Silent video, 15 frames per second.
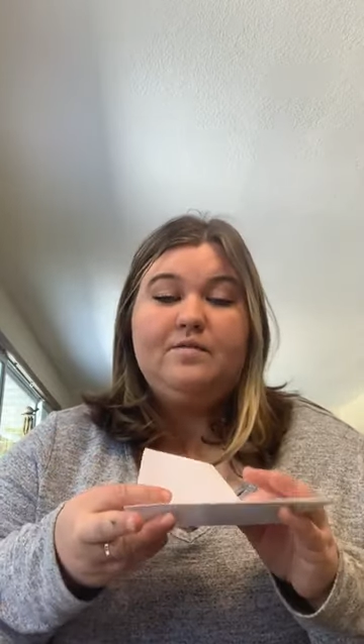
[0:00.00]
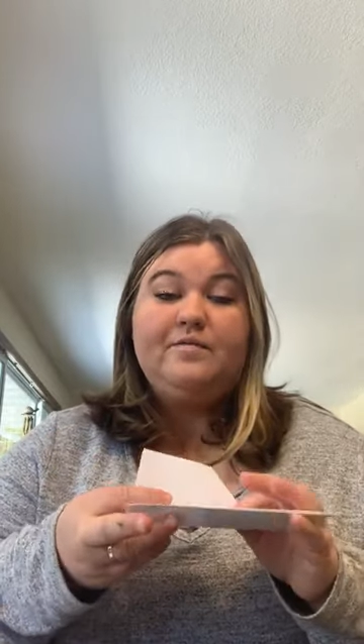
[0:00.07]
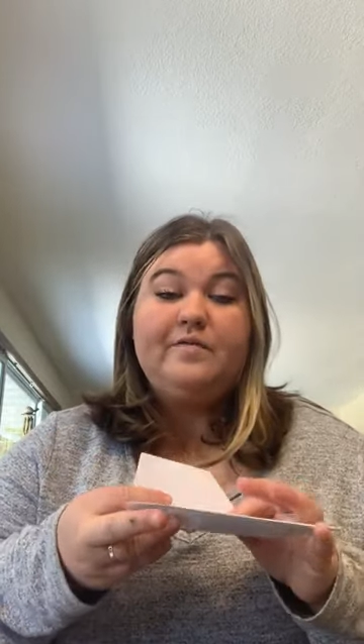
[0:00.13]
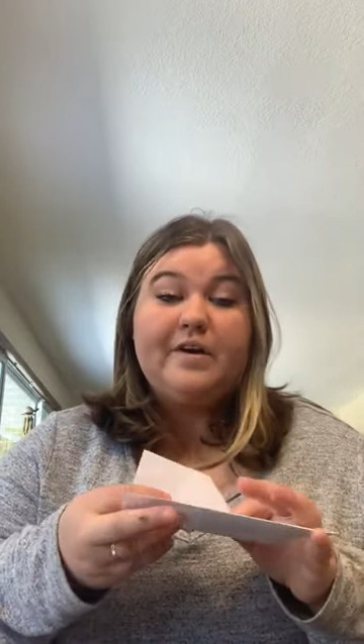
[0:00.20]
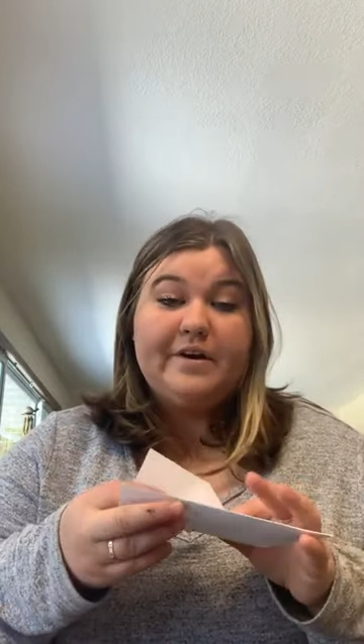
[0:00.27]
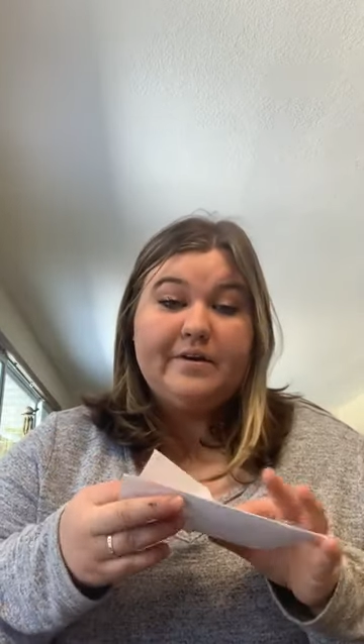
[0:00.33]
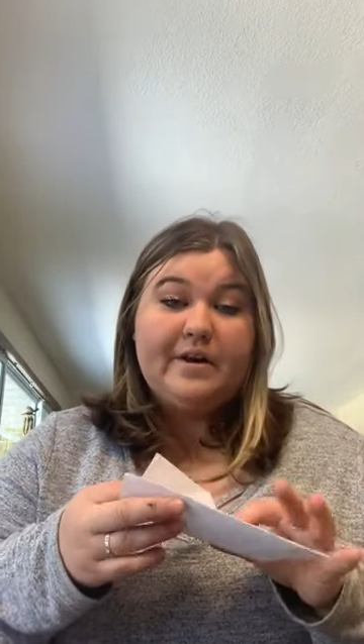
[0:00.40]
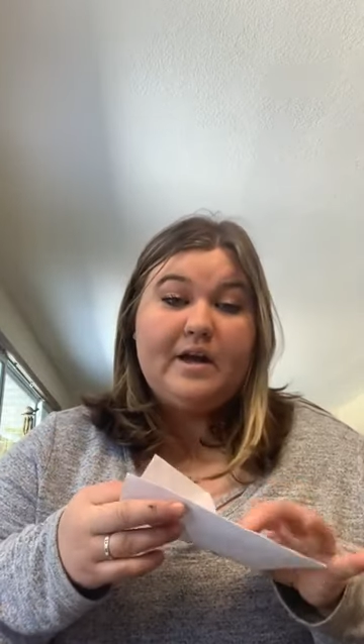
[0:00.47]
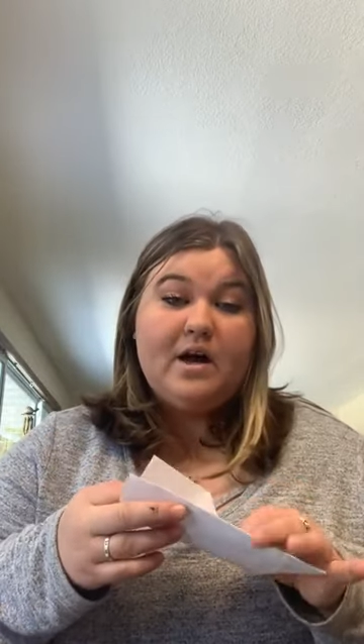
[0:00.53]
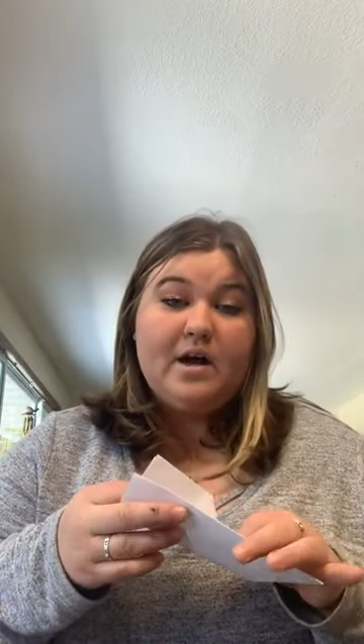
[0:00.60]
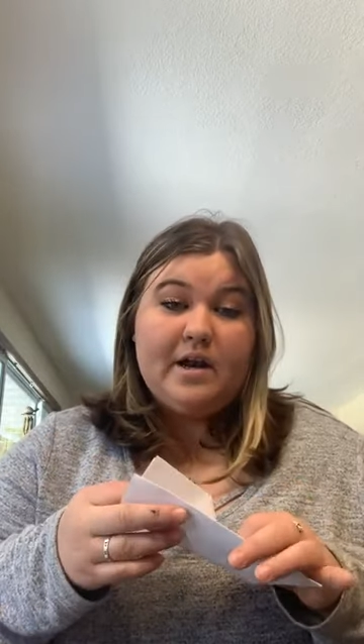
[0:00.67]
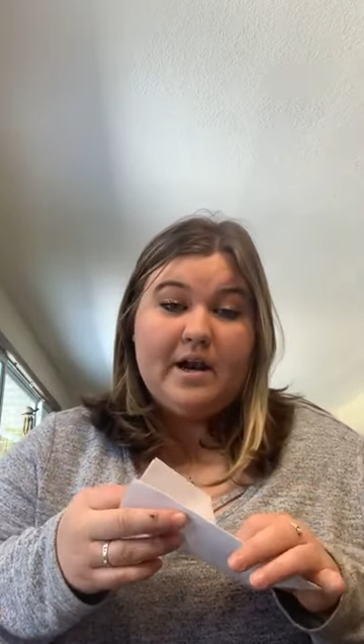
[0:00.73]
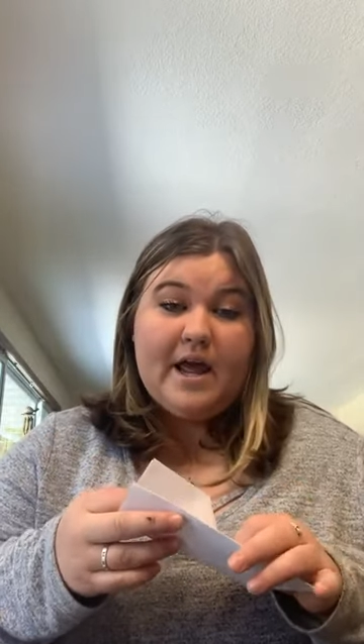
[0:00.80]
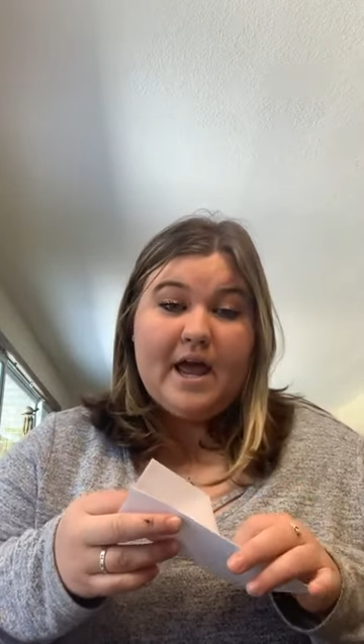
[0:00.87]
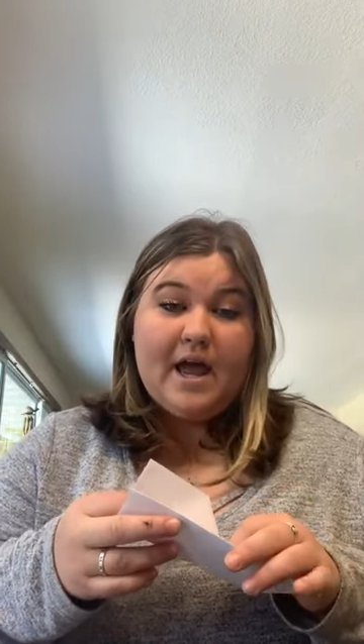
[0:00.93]
very
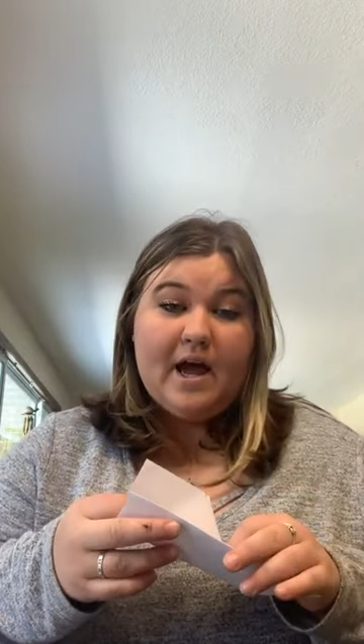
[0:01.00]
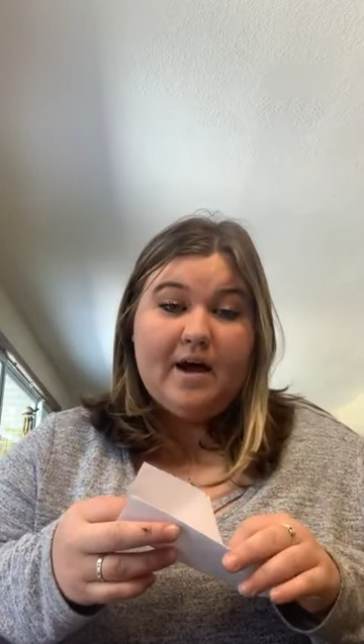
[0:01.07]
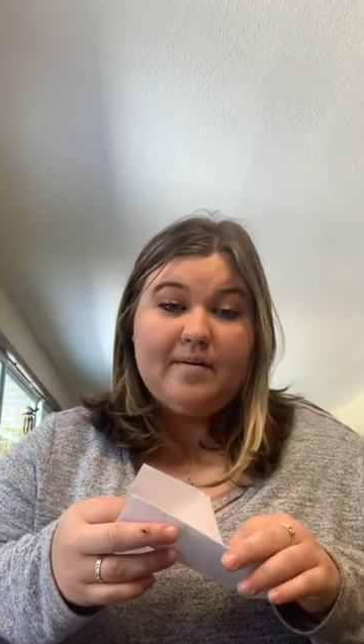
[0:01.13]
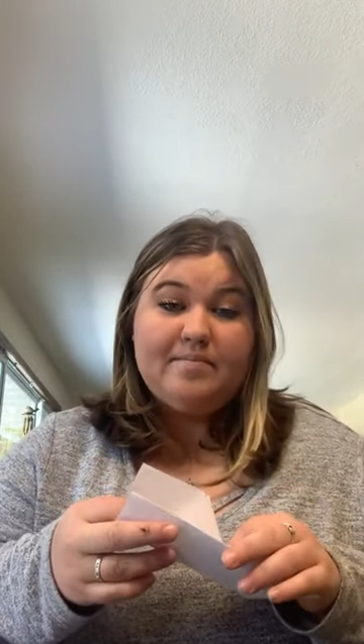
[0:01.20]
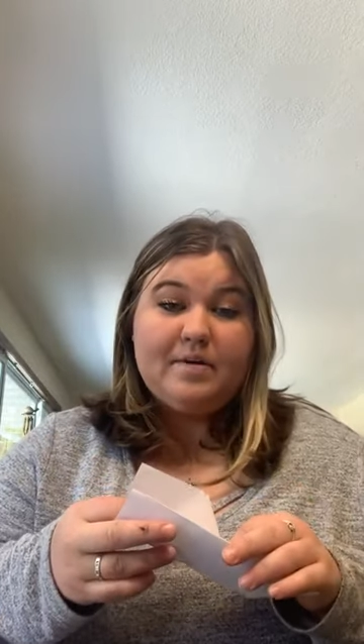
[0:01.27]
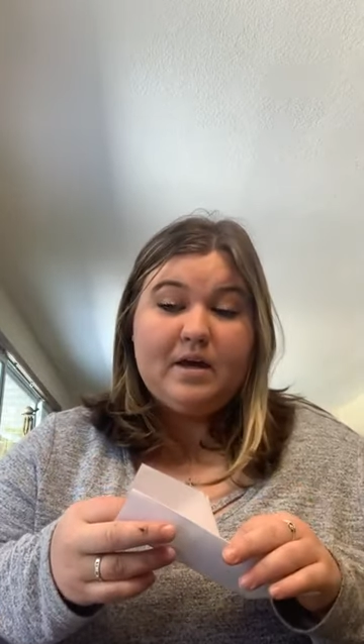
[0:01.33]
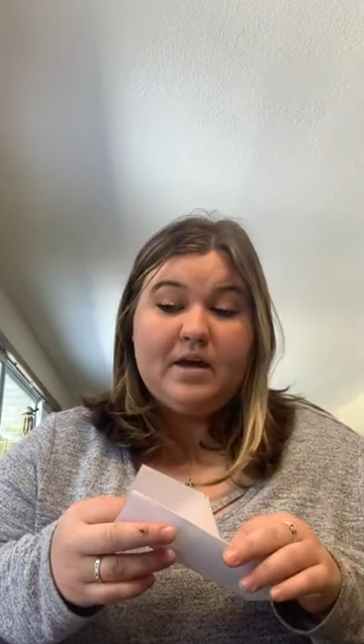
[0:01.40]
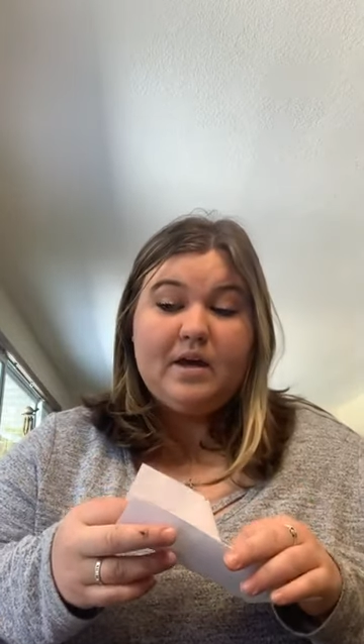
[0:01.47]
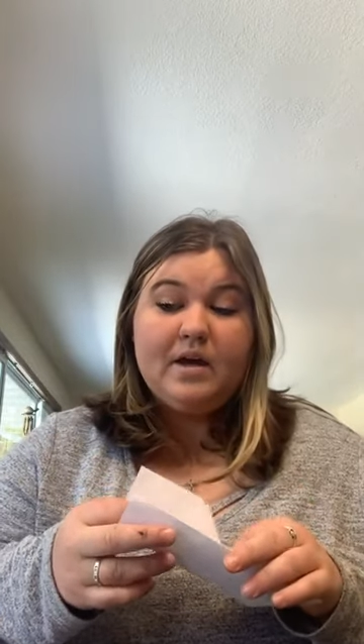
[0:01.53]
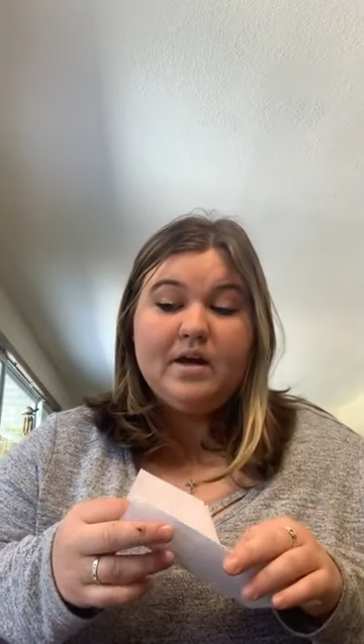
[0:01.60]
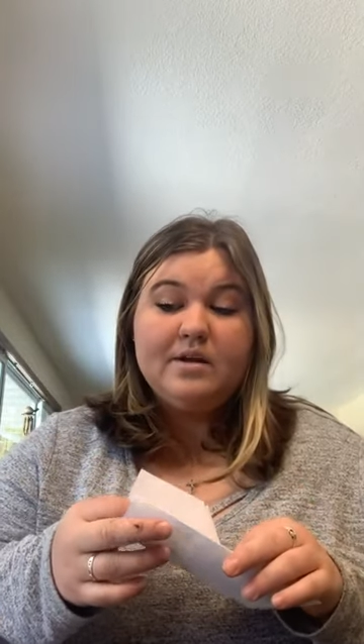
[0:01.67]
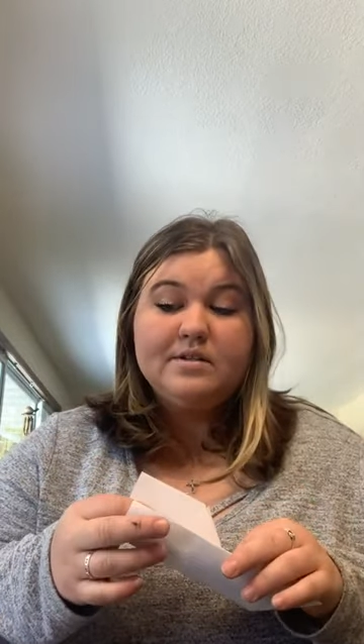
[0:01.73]
unhappy.